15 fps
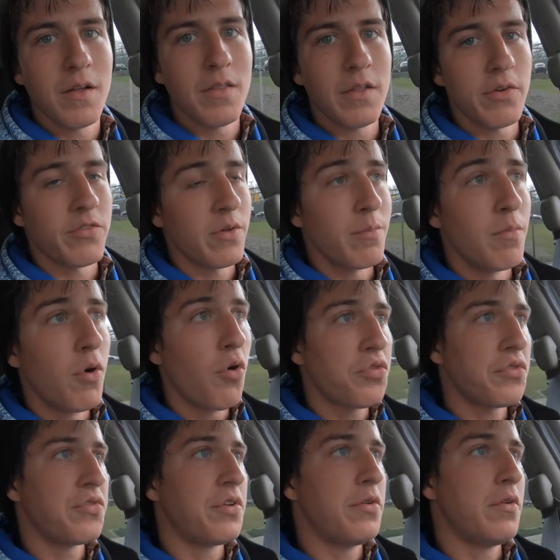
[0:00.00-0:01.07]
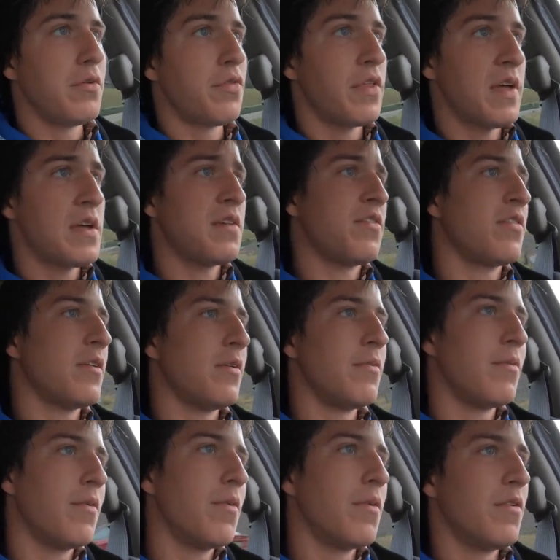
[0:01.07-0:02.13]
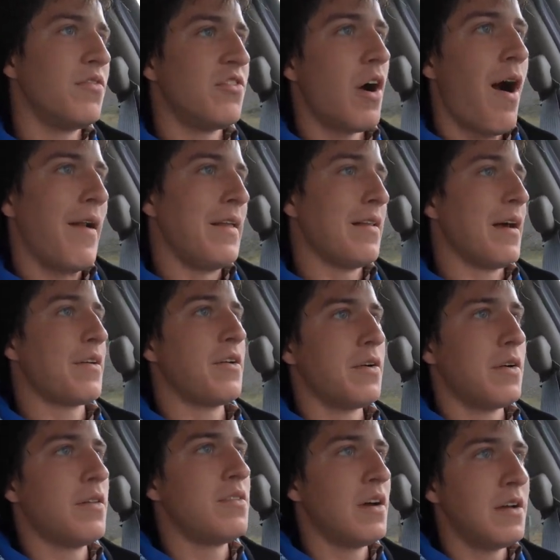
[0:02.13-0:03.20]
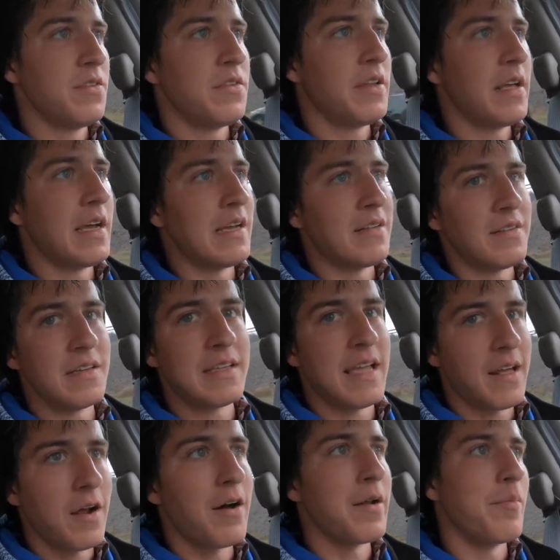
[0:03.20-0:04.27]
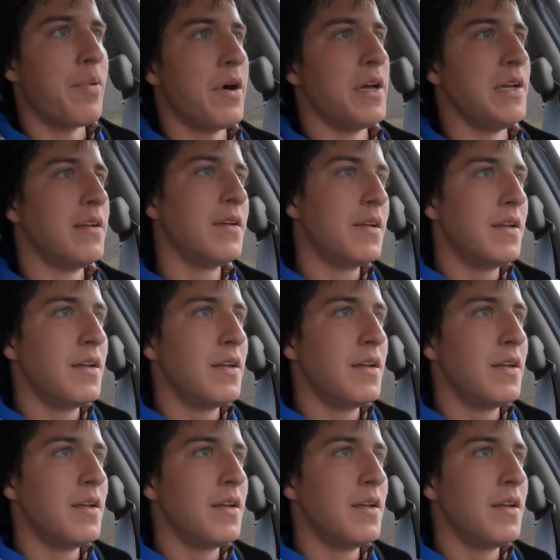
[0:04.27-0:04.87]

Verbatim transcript: There's a multitude of things that Johnny and I could have done today to get on a bite.